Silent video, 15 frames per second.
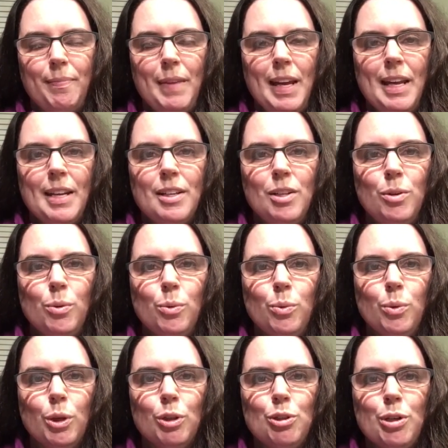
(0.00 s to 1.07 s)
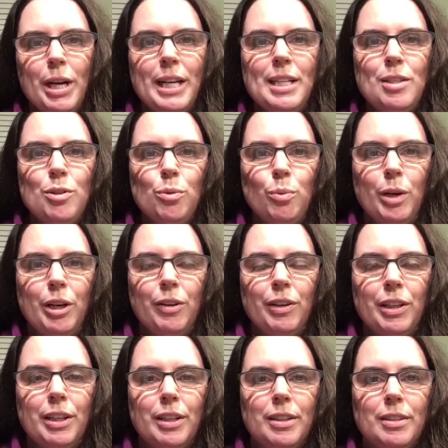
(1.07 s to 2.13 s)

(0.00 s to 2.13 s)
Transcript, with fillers: and you were trying to wear it,